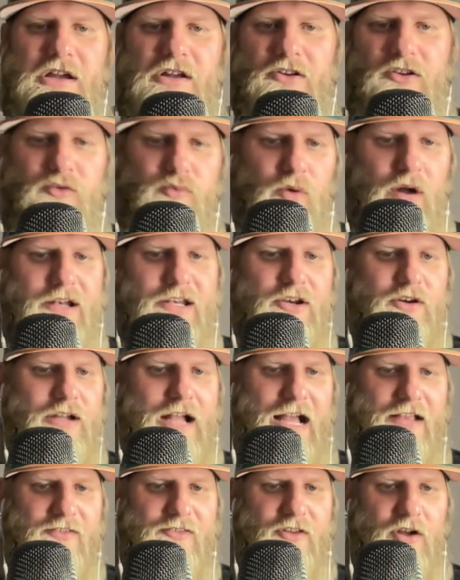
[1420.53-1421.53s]
Just want your
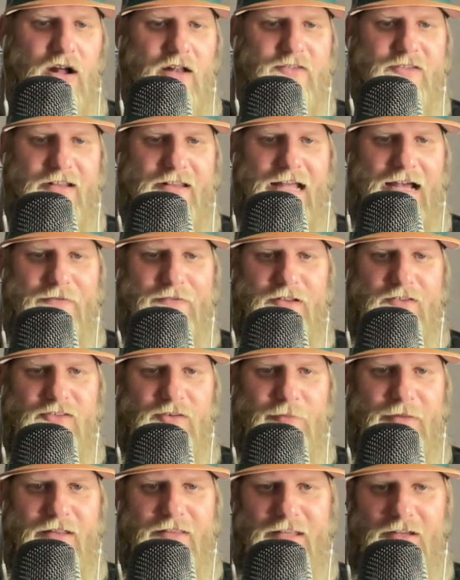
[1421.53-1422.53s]
guys' thoughts on that. That's
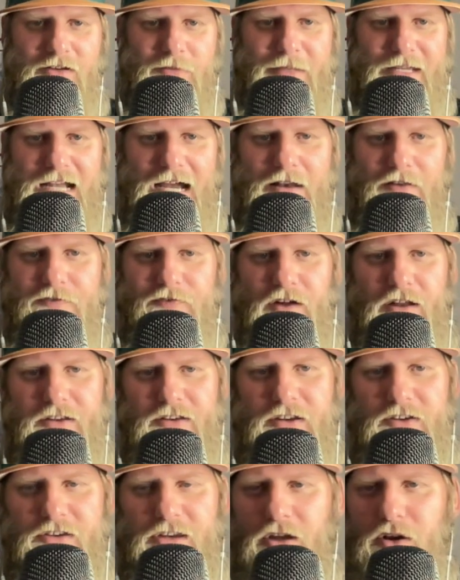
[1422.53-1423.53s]
something you think would be kind of fun
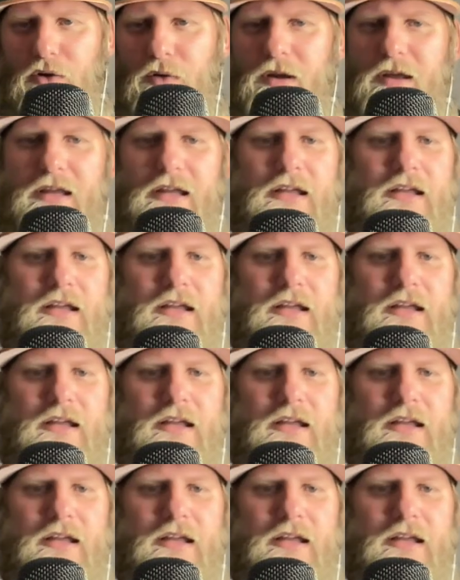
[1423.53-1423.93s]
to do.